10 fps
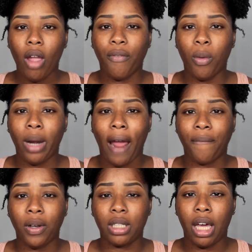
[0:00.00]
from when I
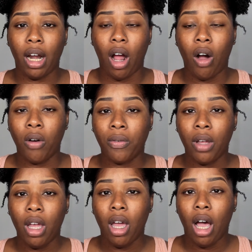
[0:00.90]
first cut it off
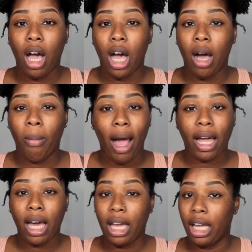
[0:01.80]
um, I
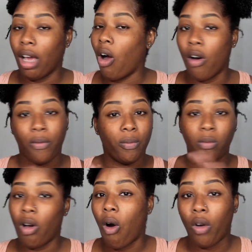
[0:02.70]
cut it off
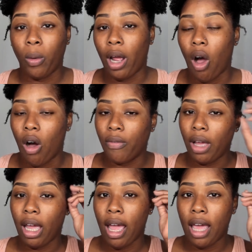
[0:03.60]
all the way off
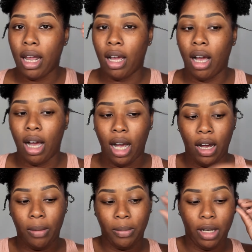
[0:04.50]
and
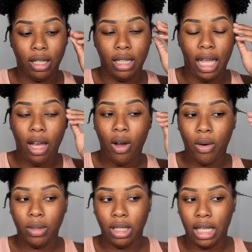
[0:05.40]
um,
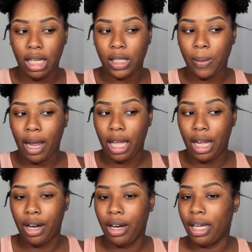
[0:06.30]
now this right
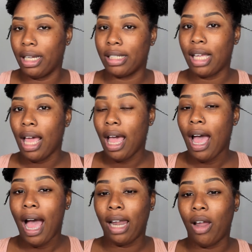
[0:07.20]
here is
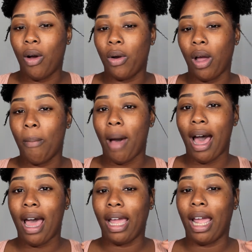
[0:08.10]
how long
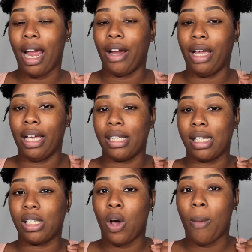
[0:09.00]
my hair
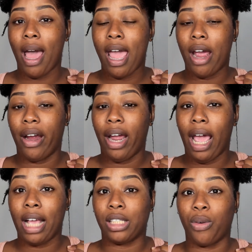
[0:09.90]
is so my hair
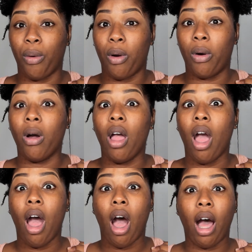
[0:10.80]
has grown
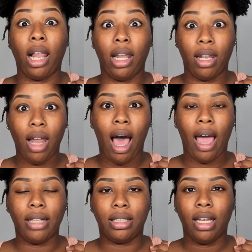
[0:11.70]
a
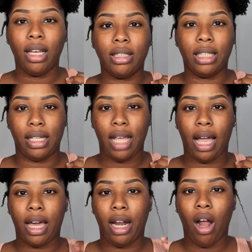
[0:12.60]
lot since
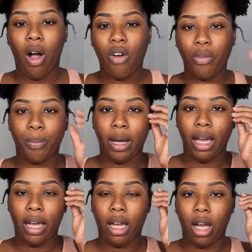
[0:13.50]
I cut it off,
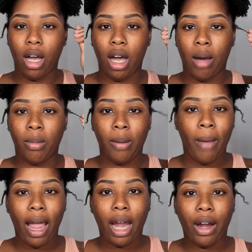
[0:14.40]
but um,
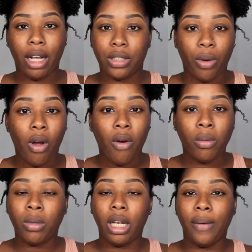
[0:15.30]
my hair has
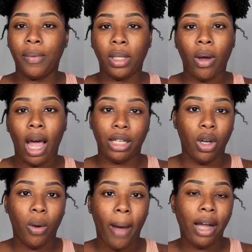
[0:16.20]
grown even though I
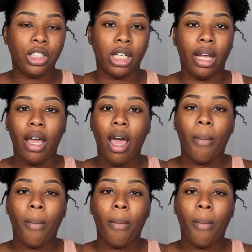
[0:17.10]
don't wash it.